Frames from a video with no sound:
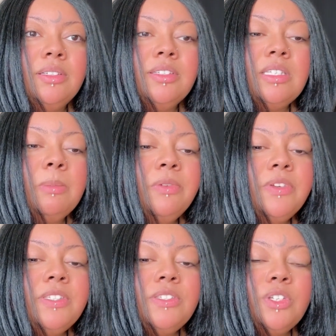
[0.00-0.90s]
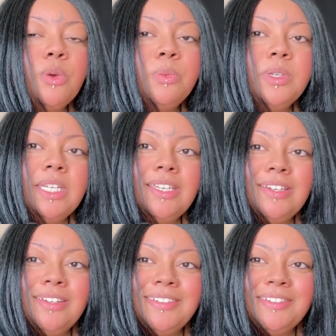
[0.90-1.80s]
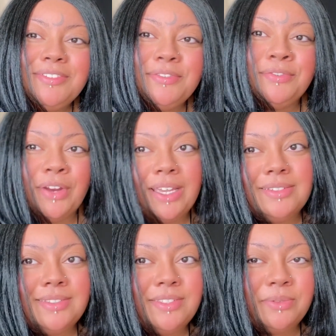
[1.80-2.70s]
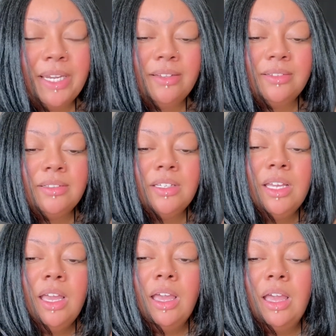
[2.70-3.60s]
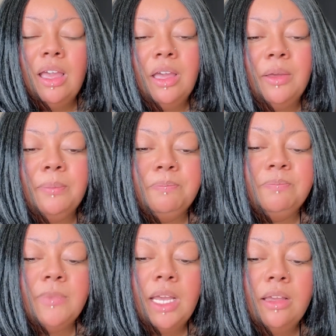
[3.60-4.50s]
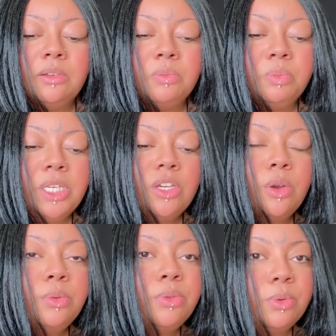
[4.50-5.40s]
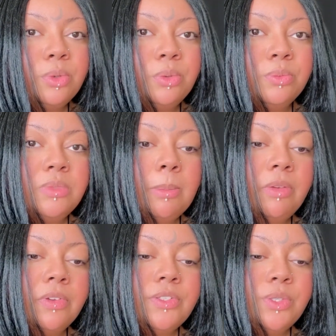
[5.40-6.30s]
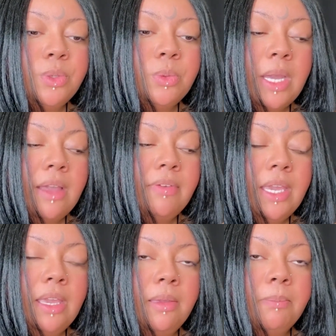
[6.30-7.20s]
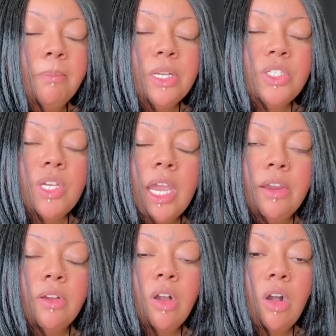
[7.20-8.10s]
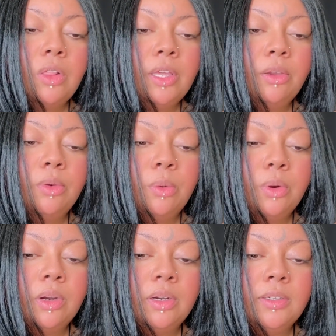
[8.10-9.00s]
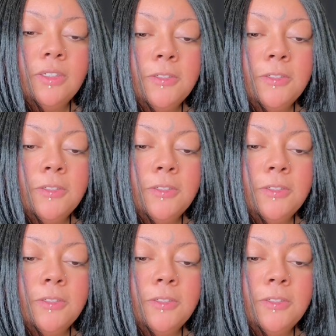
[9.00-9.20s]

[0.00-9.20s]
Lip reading: some of us don't need friends, right? We go through, some of us who have a much higher calling or